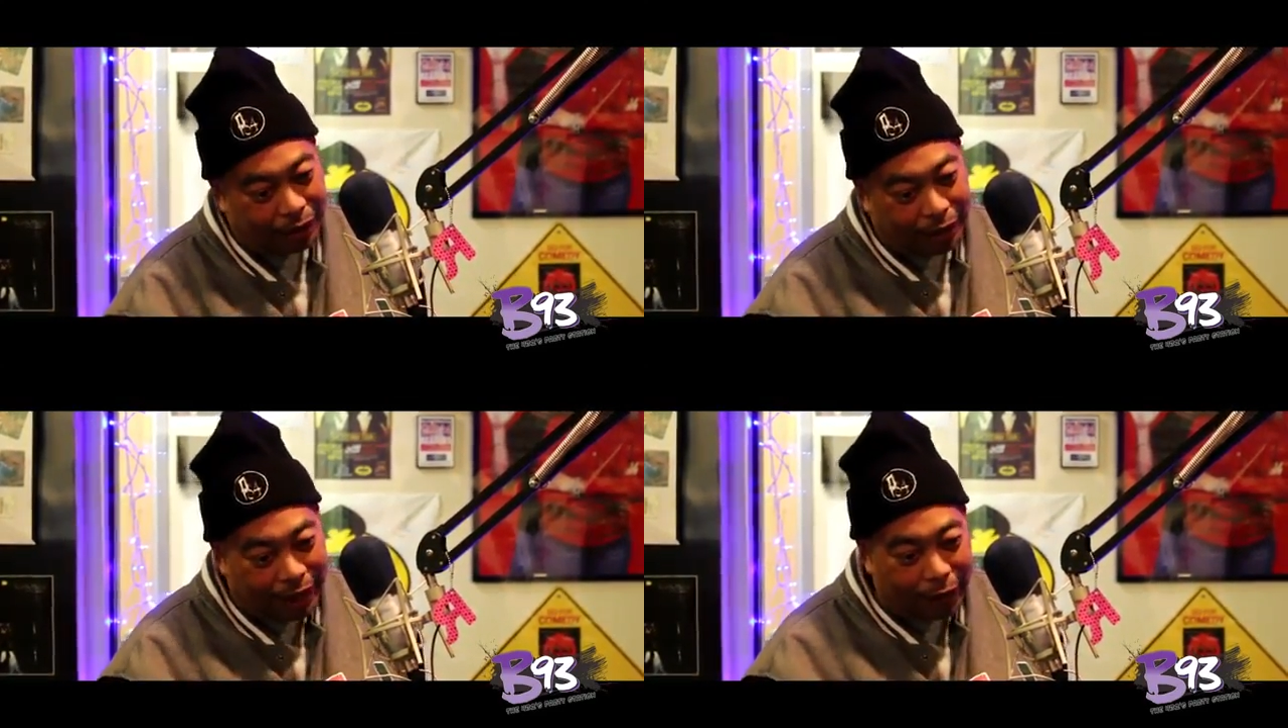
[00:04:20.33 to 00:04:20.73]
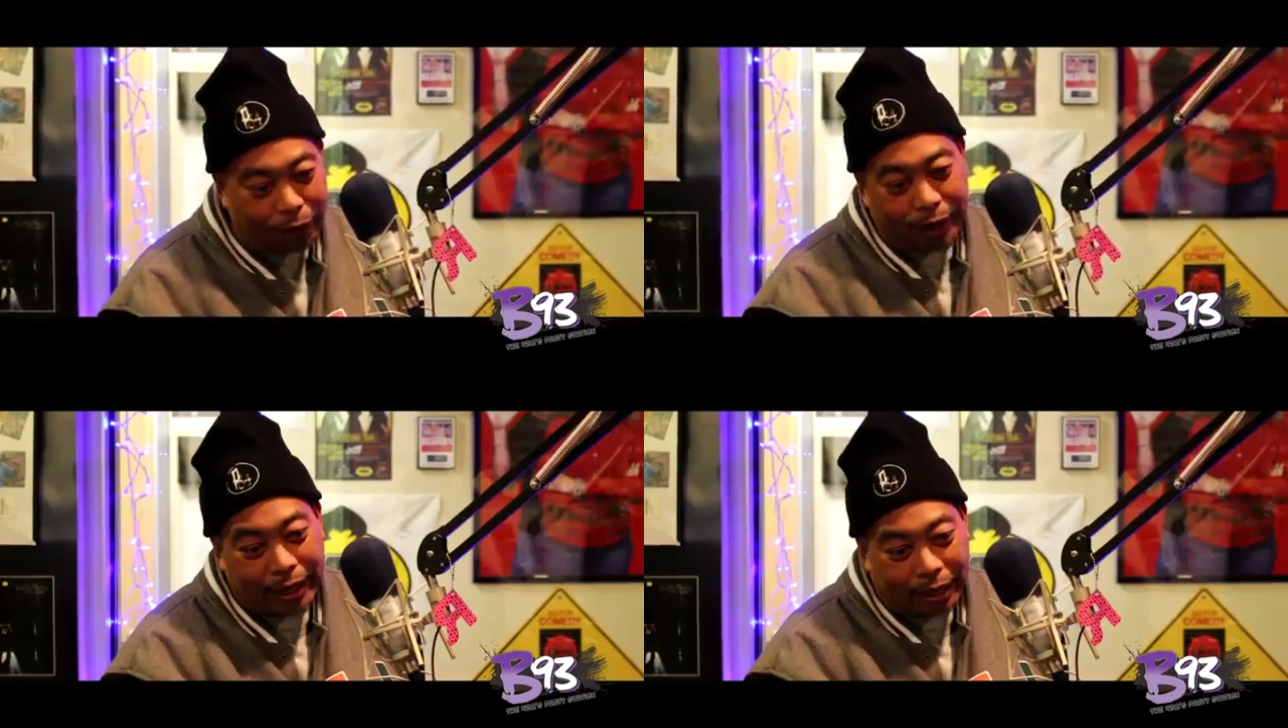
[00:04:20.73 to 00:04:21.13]

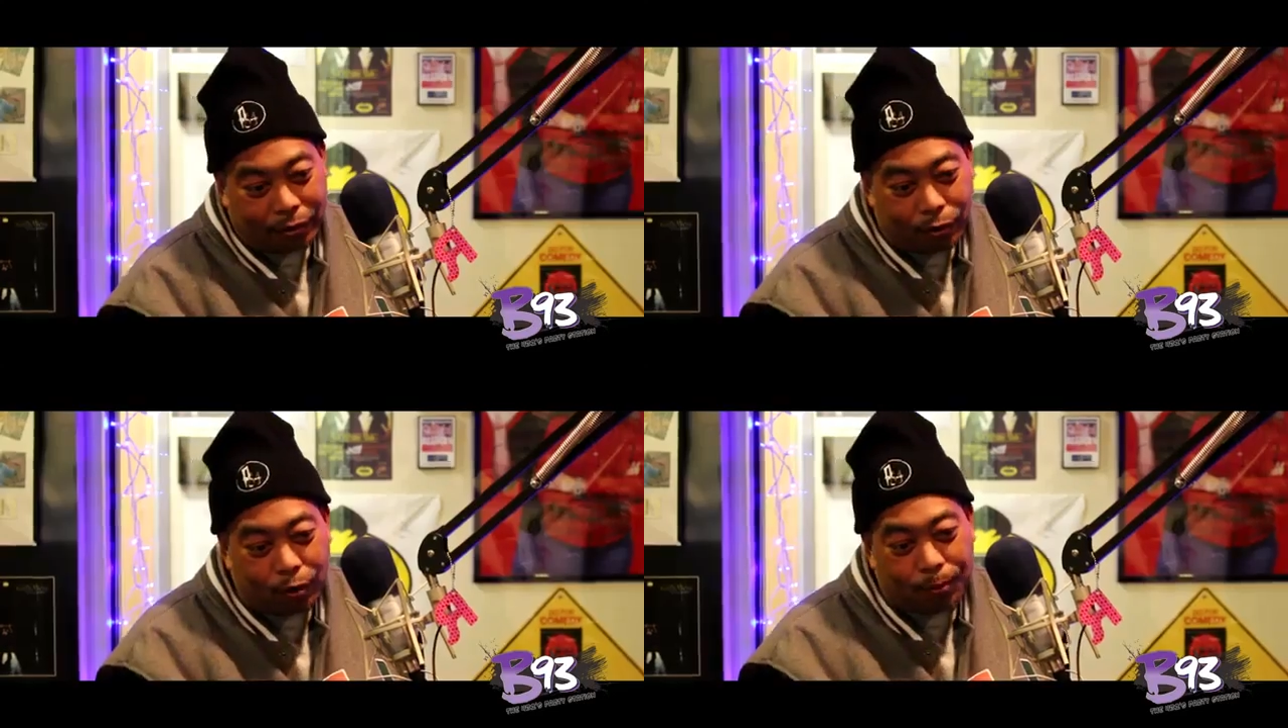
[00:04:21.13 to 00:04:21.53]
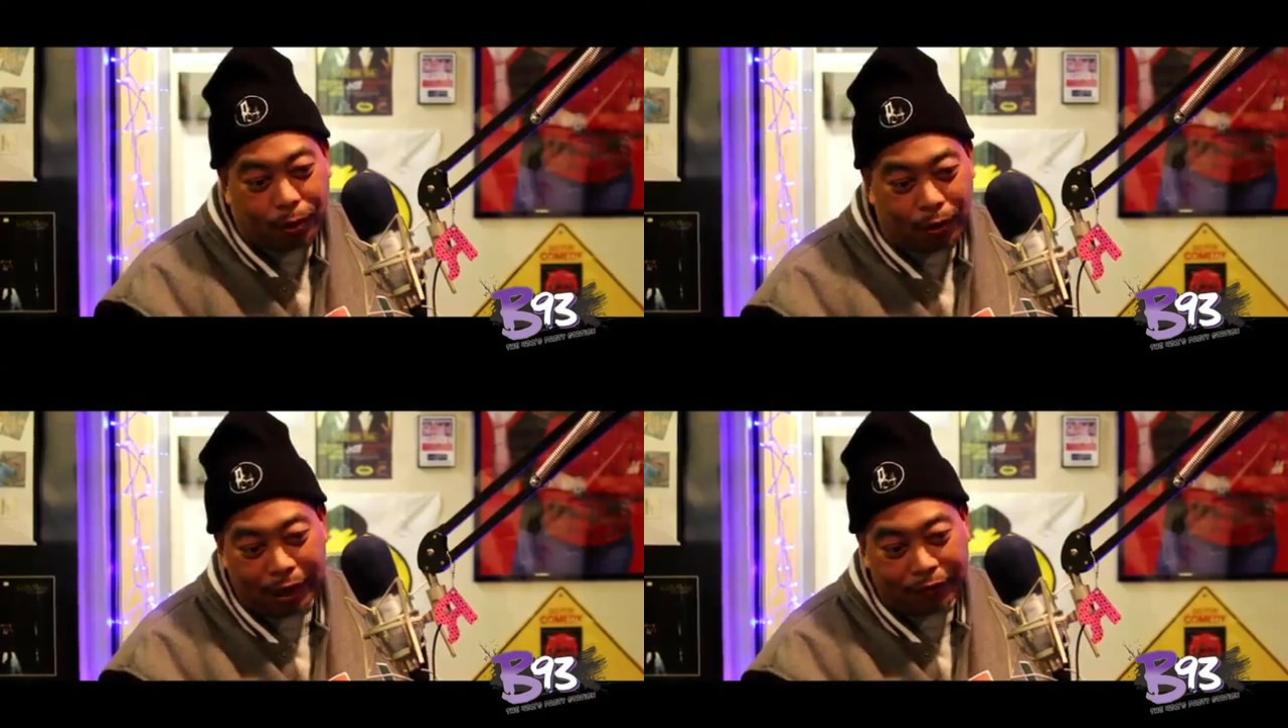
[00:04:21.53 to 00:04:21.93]
every group or
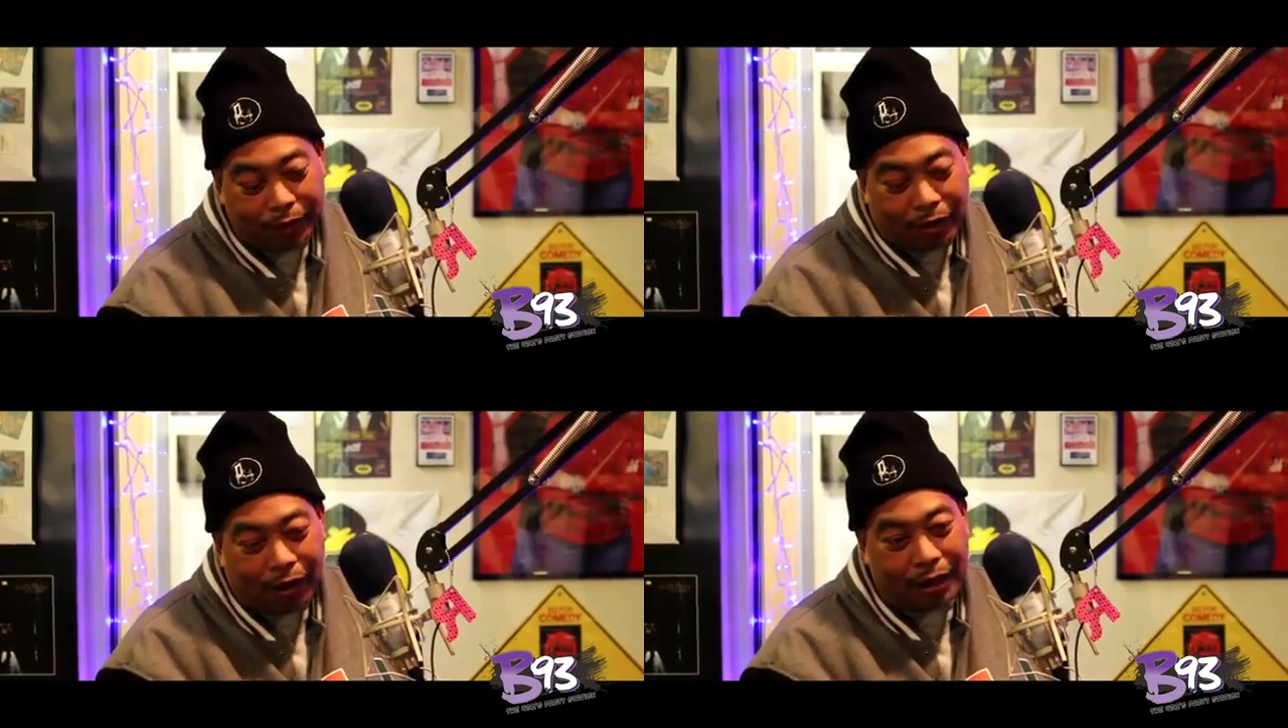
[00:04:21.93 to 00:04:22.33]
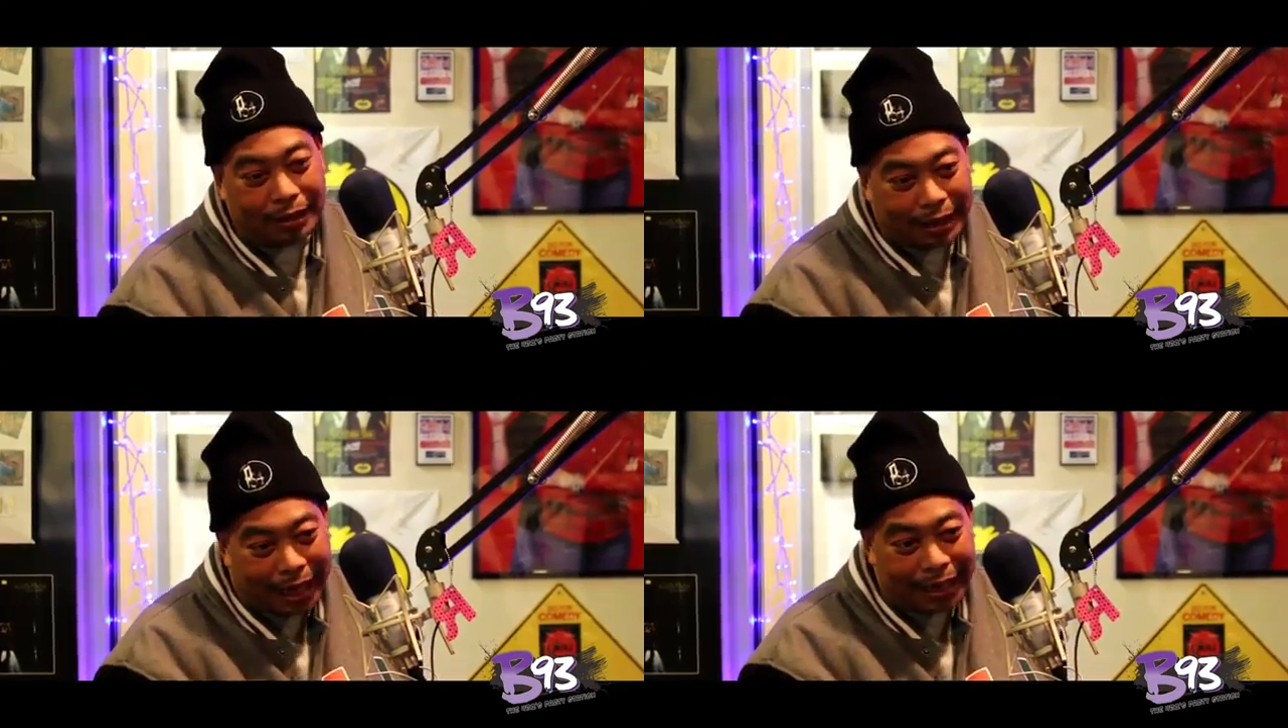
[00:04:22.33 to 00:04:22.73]
every artist
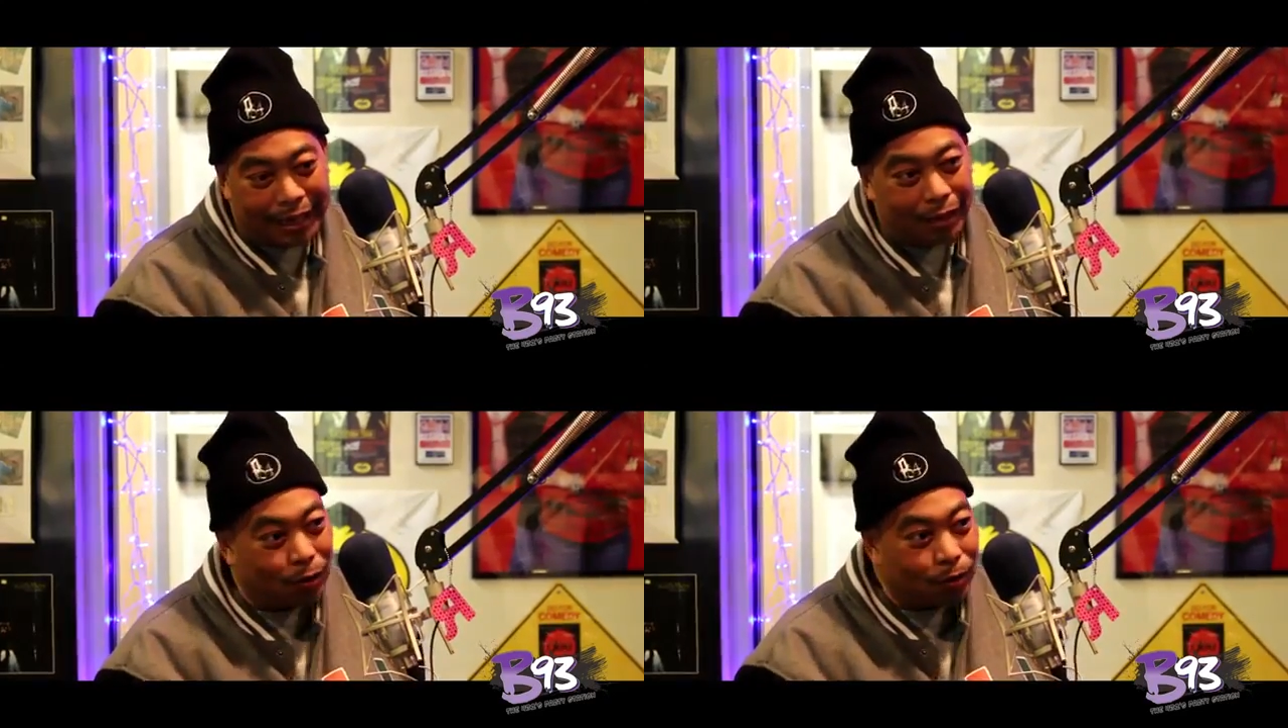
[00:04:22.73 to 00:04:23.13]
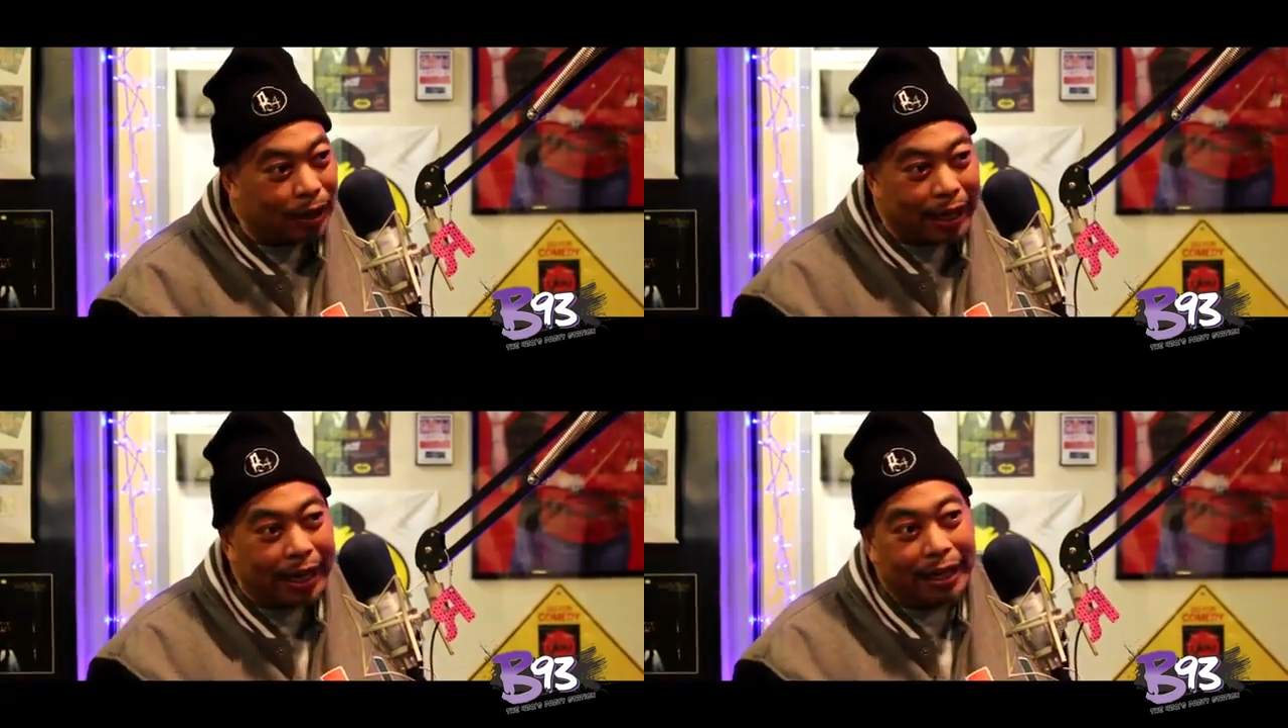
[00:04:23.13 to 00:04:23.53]
had their own
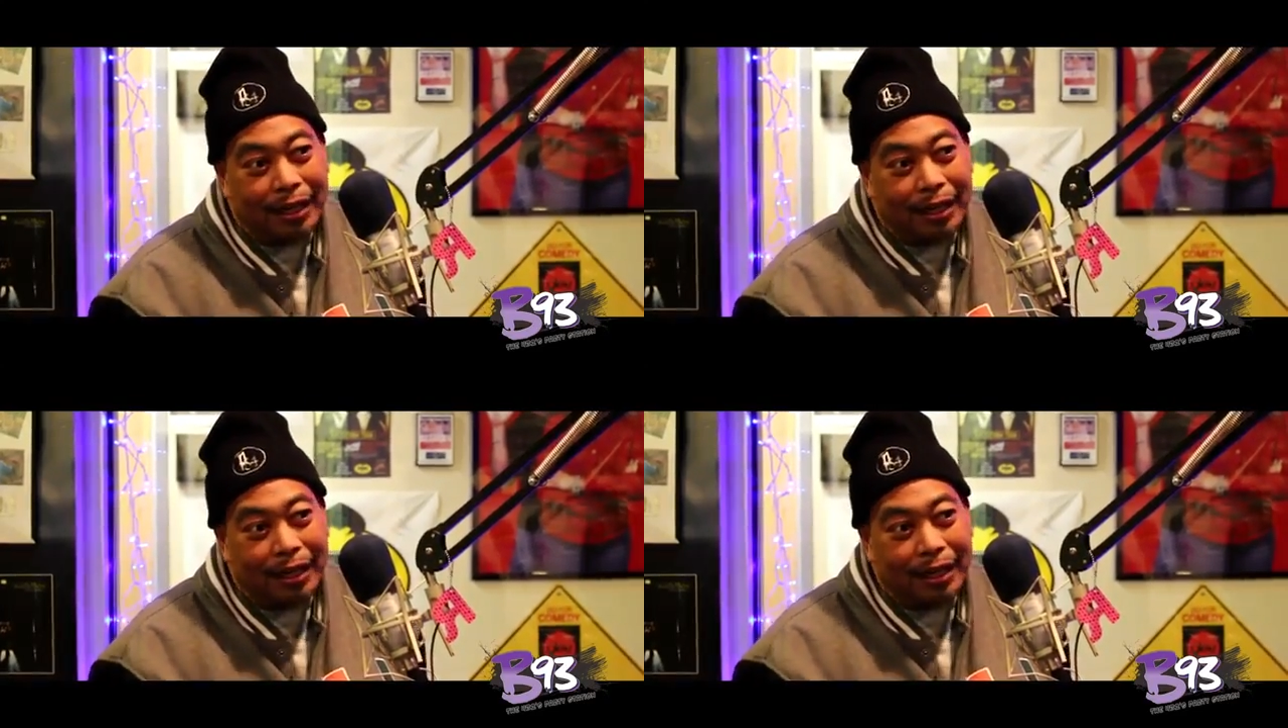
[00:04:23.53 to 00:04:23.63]
lane.